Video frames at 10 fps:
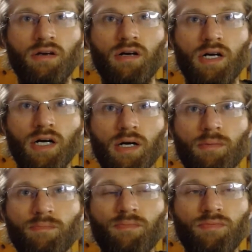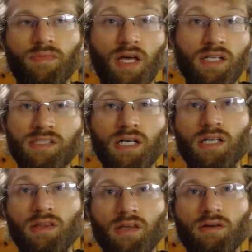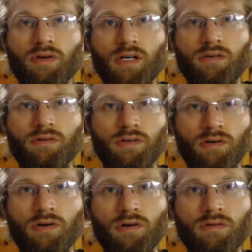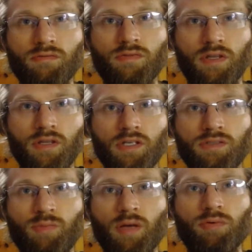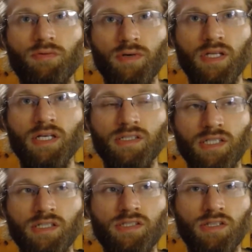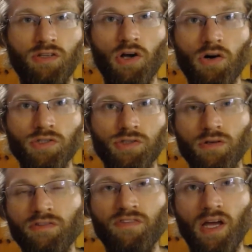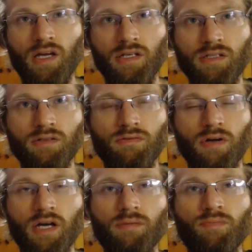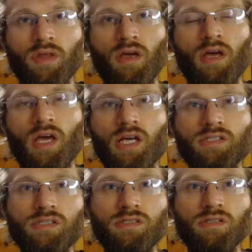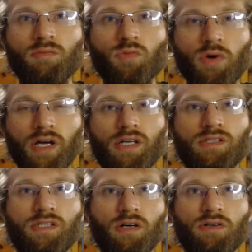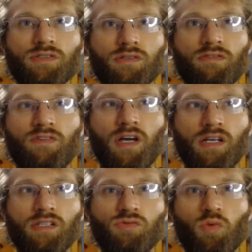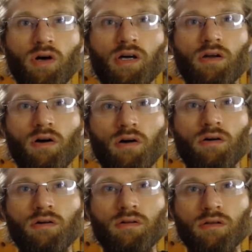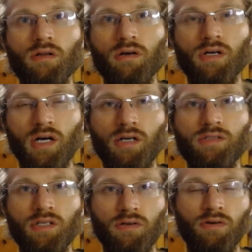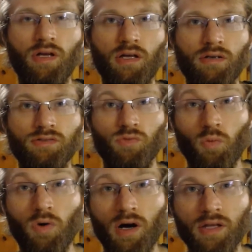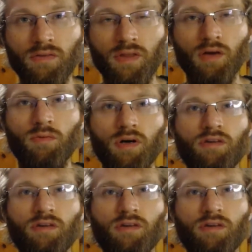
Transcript: and it's not theoretical at all. These people really exist. The ultra fan, right? In some ways, the ultra fan is what all content creators want. They want a